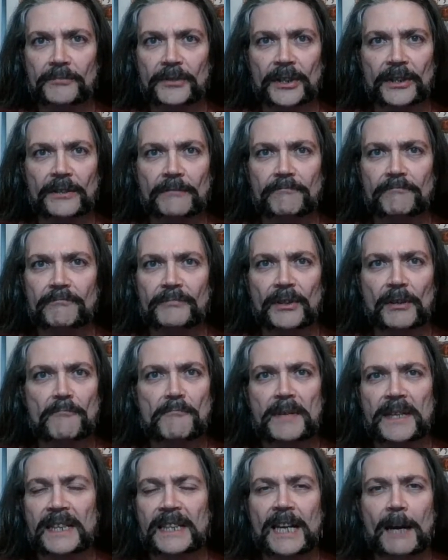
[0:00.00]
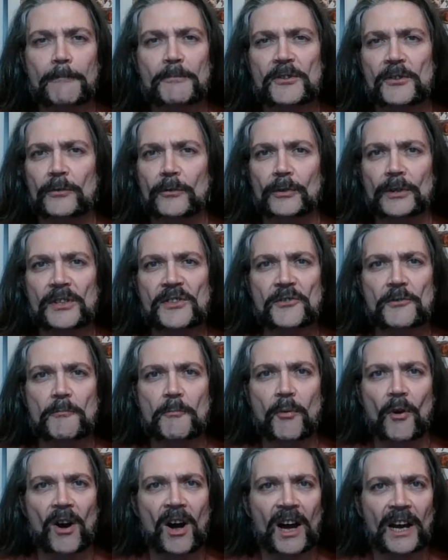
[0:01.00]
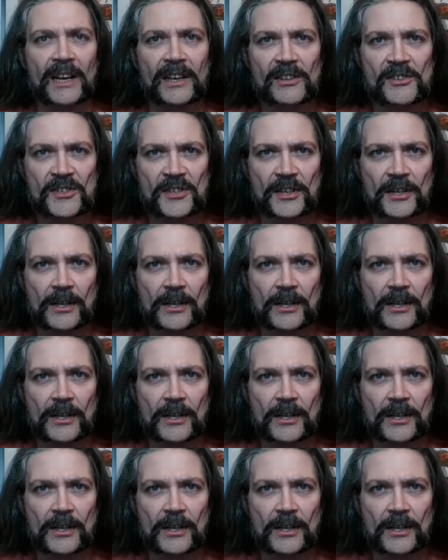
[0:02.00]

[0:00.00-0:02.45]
They're being absolutely surprised